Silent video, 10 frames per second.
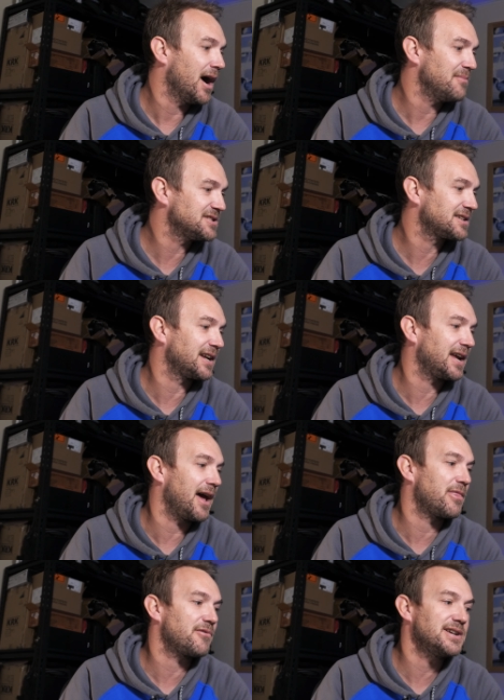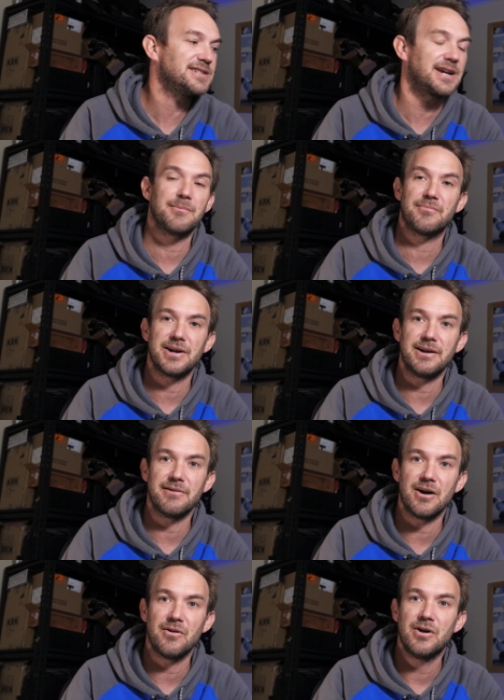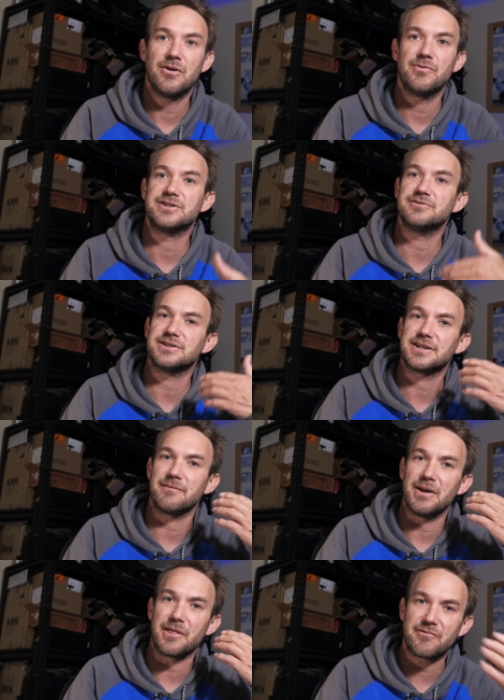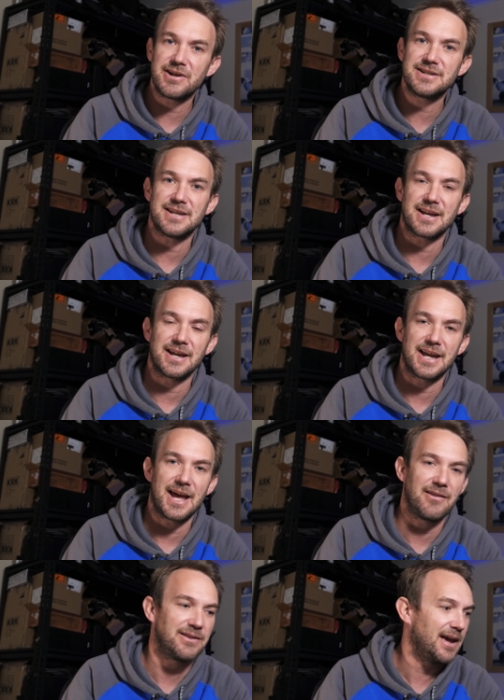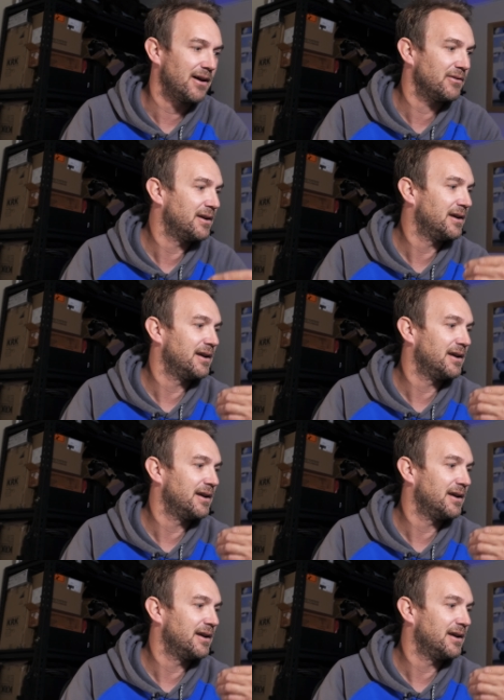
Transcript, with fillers: I'm just gonna get a 3-second pre-roll, which will just give me a 3-second countdown,